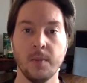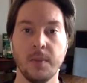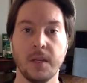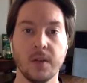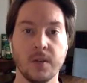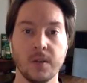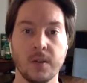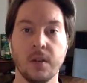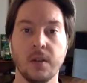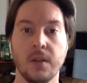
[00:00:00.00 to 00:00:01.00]
Because
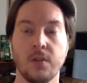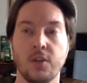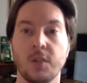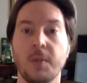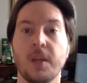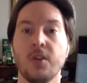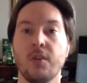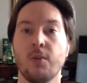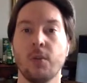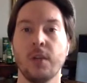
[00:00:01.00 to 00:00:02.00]
just because you
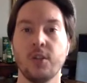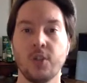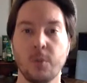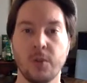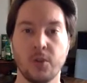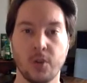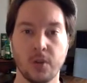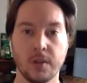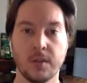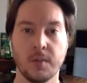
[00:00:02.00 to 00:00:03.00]
have a relationship with a
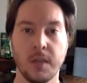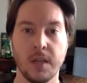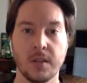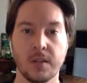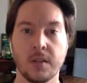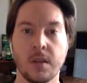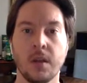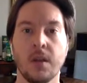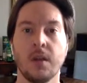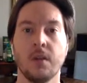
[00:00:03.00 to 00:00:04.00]
journalist doesn't mean it's
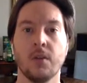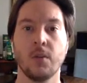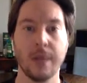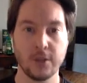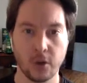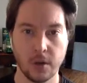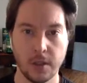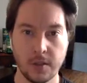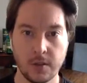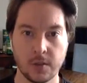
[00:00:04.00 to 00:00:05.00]
the right
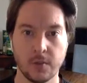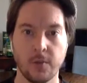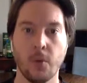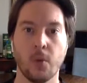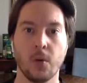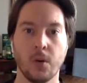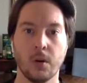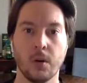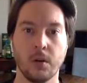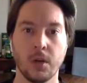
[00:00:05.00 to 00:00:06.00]
journalist
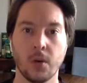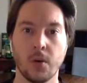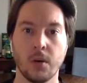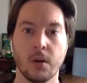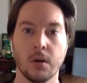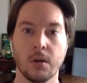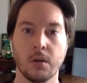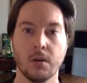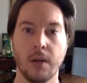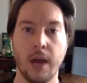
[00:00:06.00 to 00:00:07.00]
for your
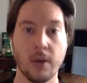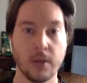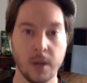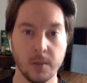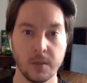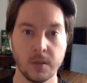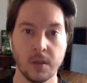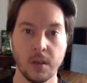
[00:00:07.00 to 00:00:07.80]
outcomes.